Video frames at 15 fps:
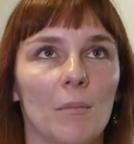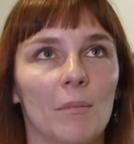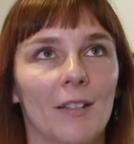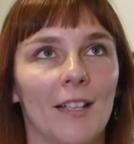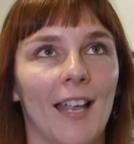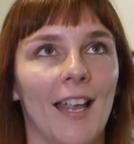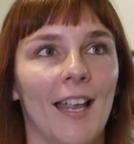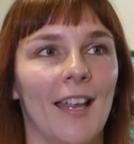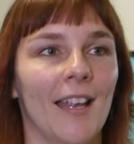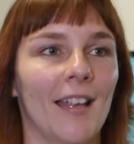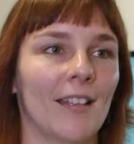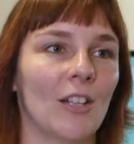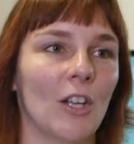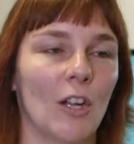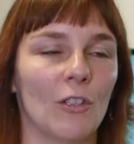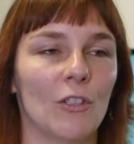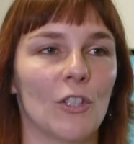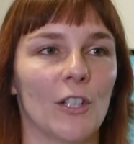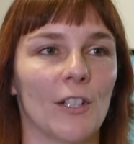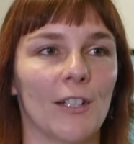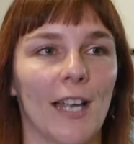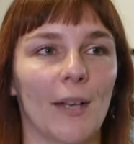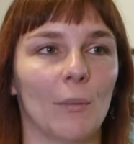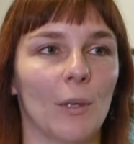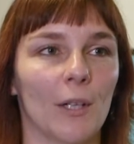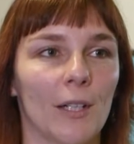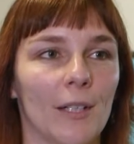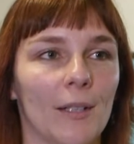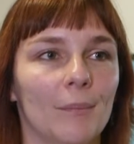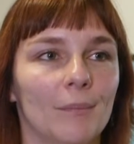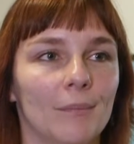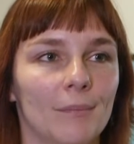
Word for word: play, culture, and work.